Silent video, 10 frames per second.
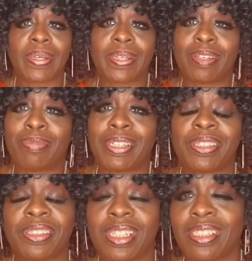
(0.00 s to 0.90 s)
It makes
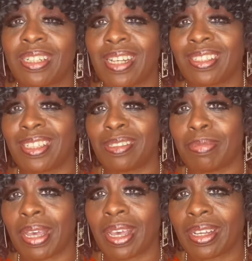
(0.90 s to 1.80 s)
no sense not to get the
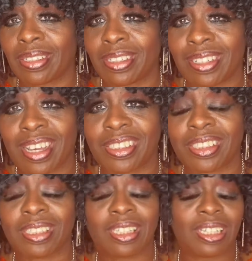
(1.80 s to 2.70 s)
bag, Tasha.
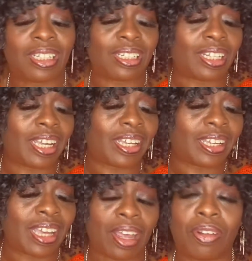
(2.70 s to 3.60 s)
Like,
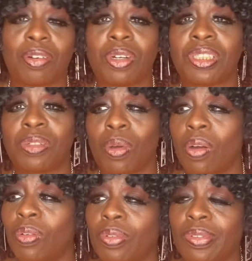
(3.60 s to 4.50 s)
I don't know what she
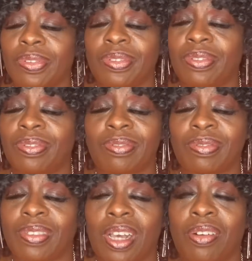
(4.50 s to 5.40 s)
want.
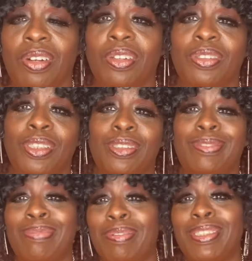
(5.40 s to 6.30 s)
I don't know.
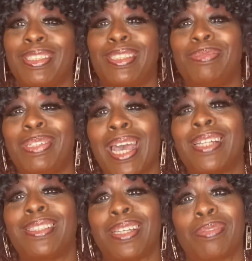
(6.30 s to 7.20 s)
Maybe she's the
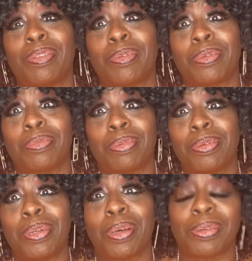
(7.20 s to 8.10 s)
Beyonce of the group.
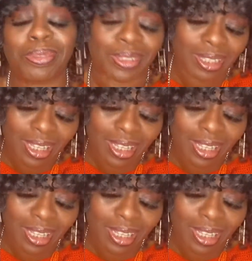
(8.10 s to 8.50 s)
Who knows?